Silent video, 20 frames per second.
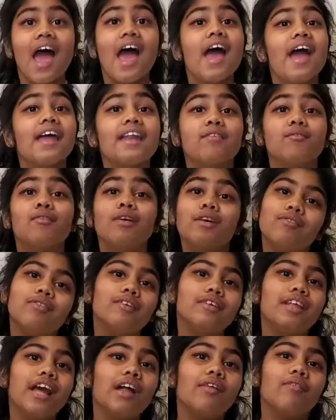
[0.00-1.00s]
And when
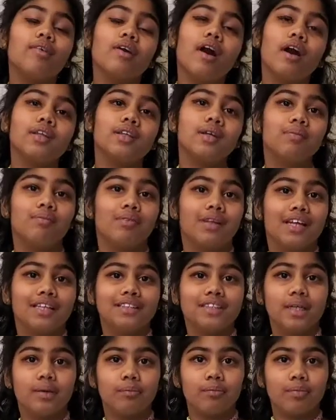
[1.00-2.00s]
we then got to play
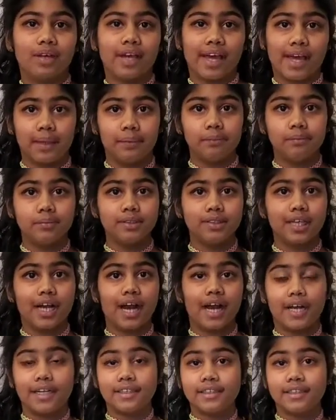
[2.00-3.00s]
some games
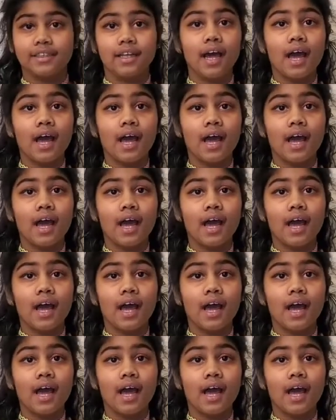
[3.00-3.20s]
at